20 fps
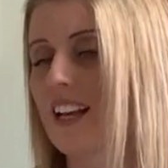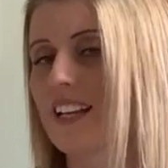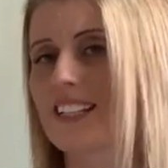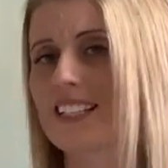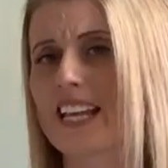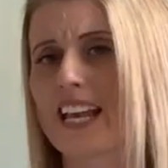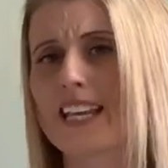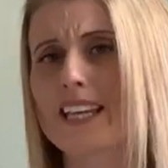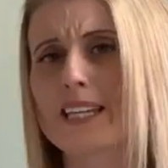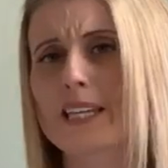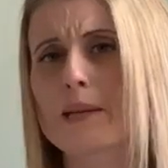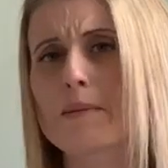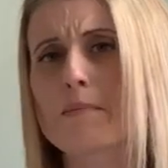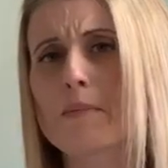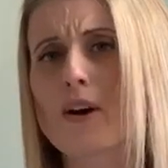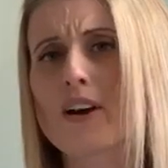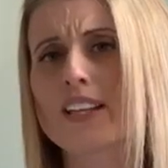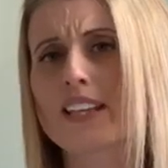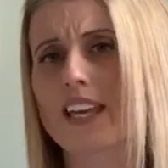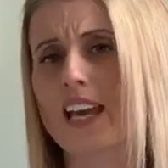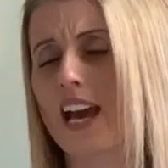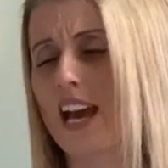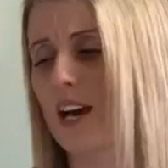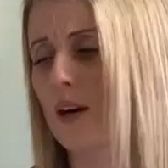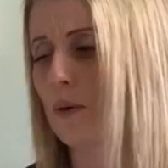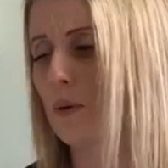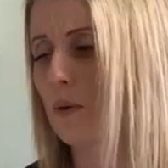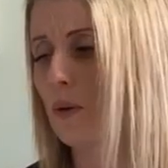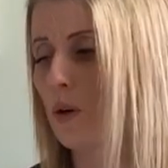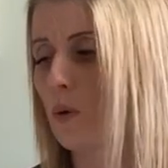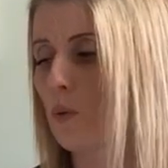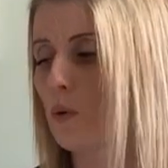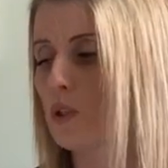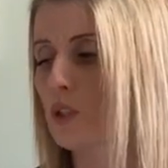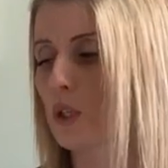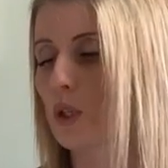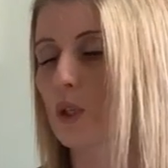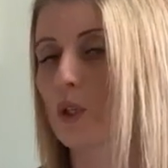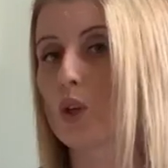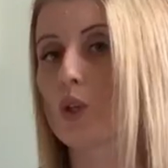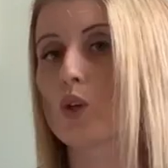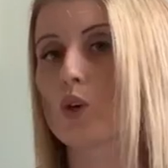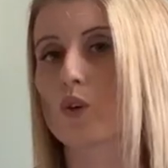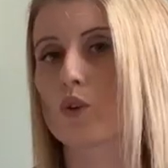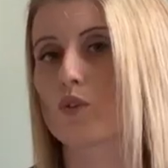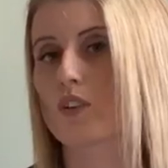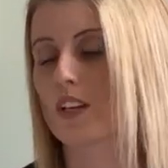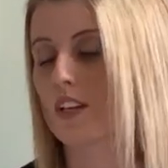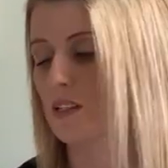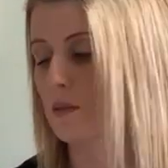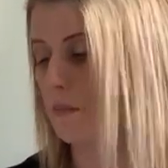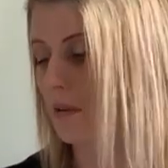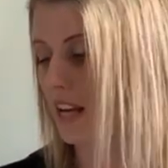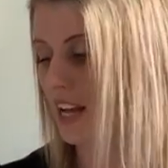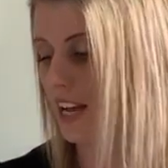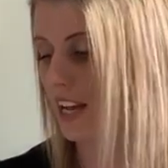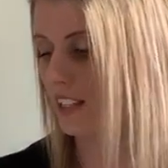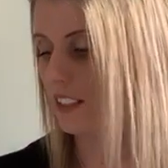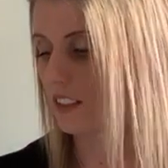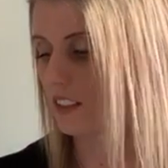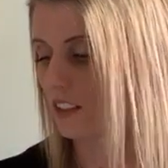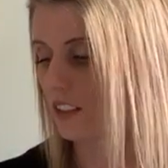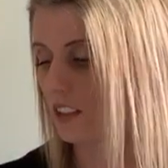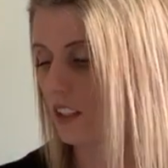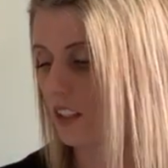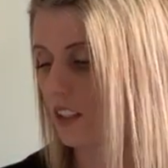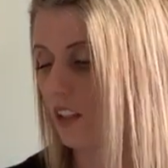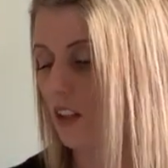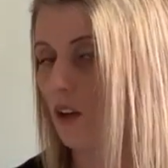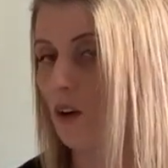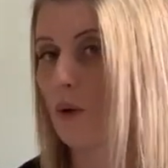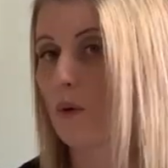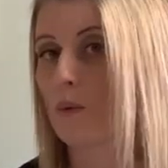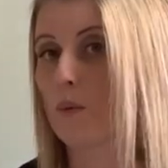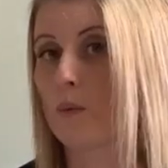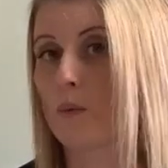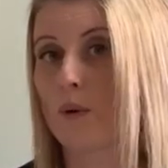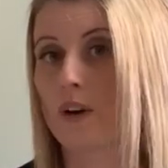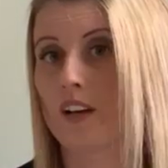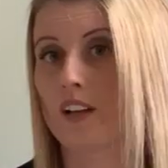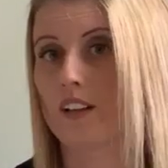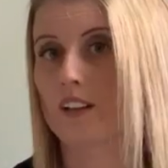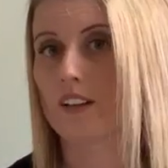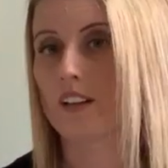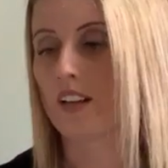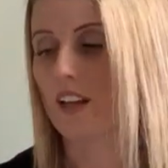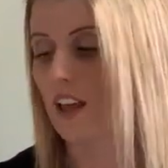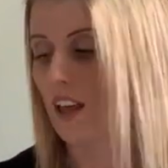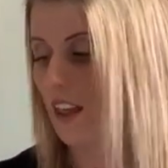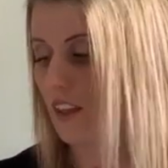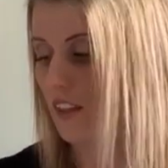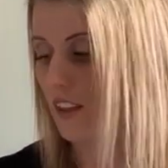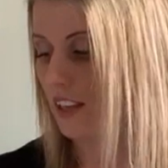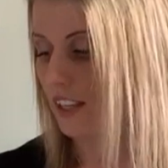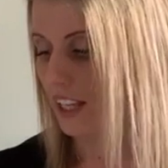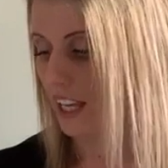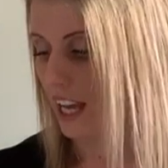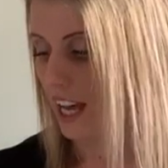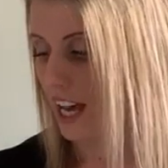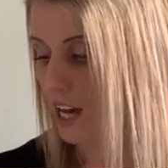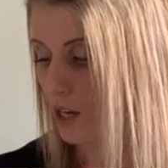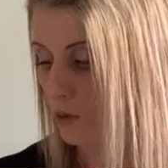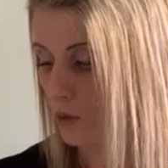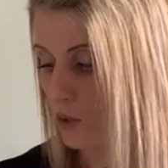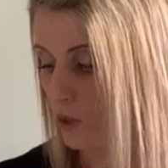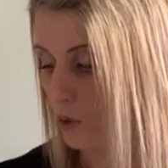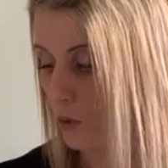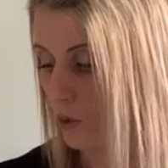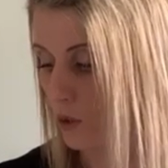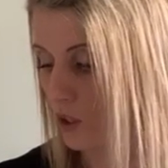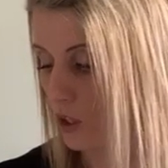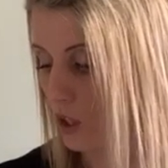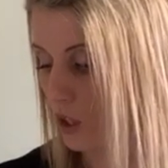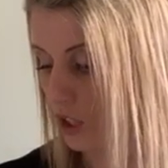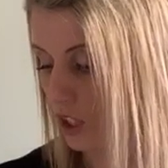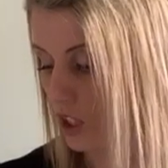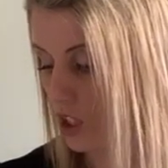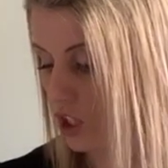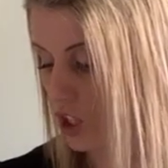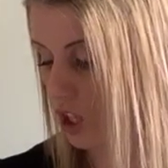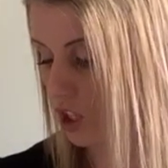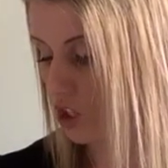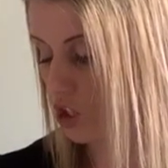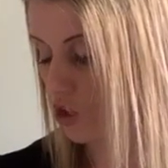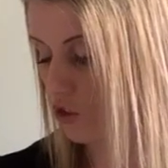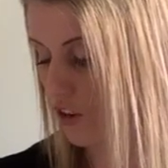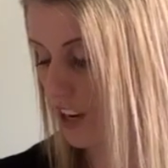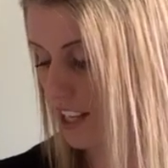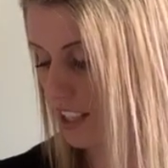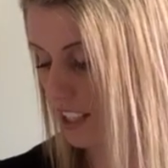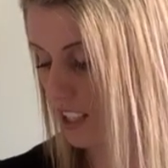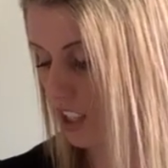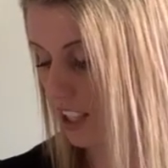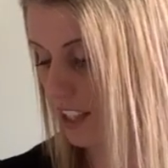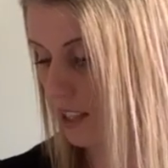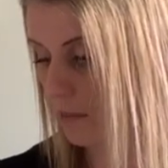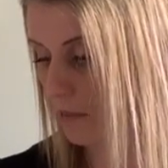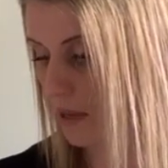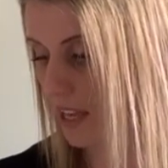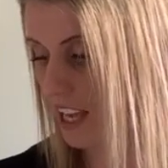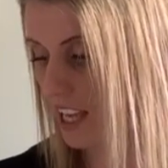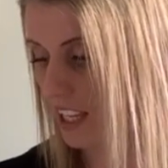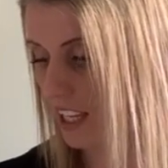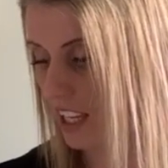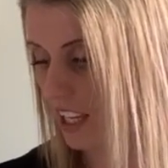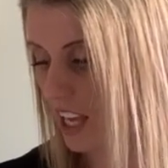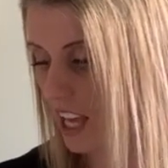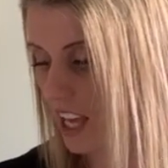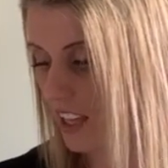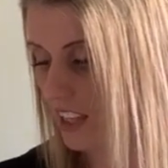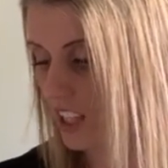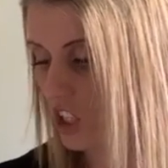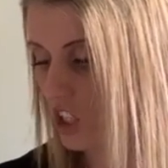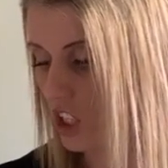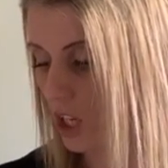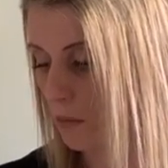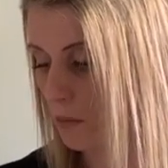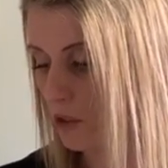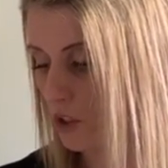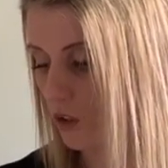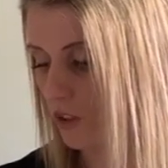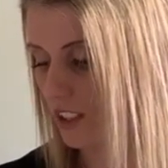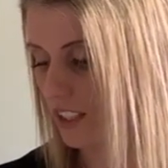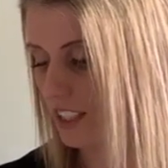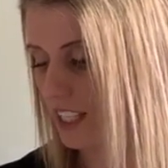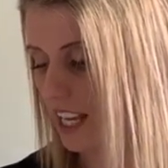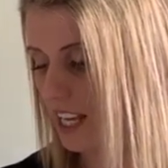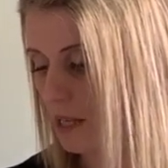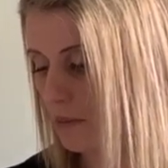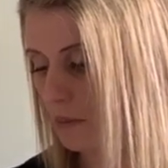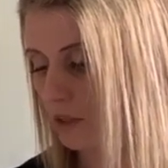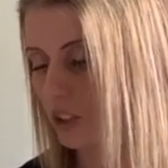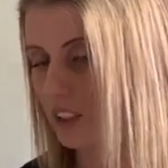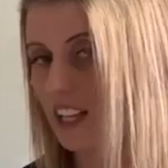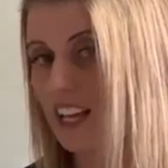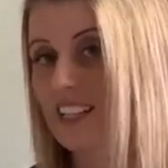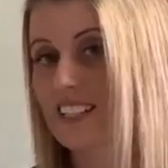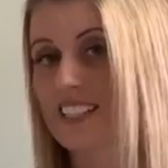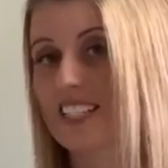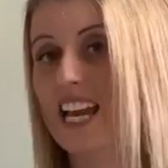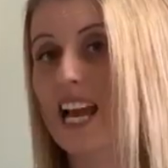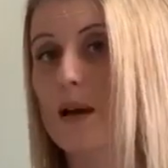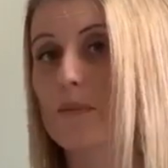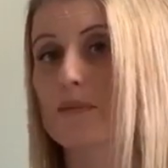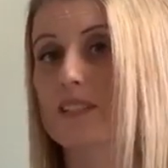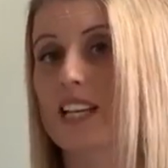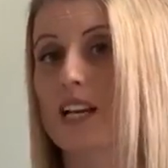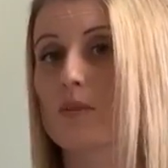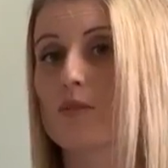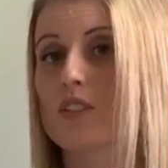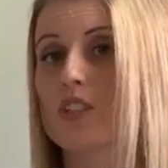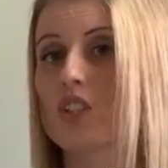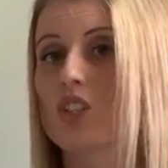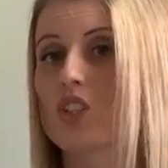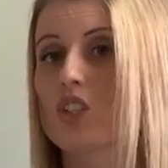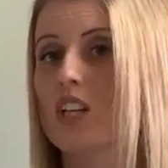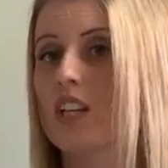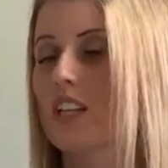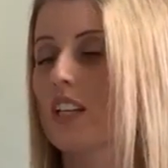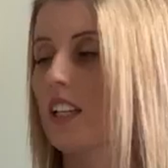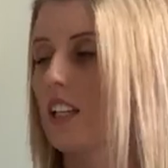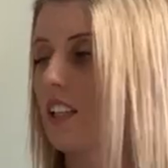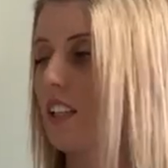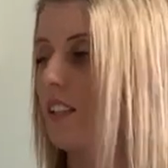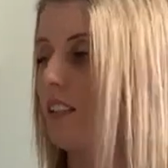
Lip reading: "Take in my cow? What a curious plan." Well, the cow took one look and charged straight at the pig, then jumped on the table and tapped out a jig.